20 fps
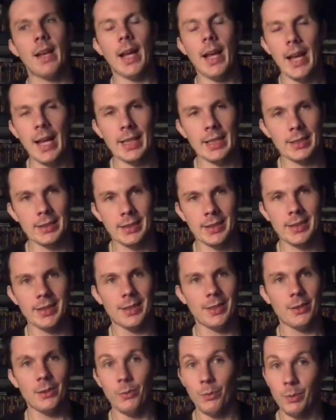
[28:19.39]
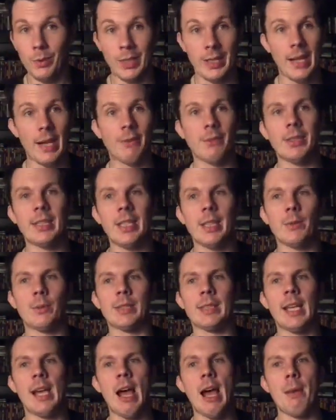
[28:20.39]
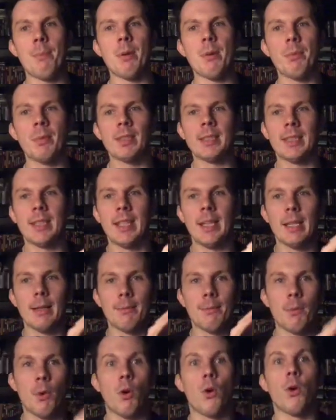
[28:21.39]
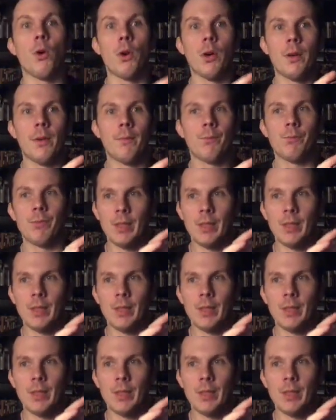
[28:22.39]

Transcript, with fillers: as when everything was happy, but it's getting more,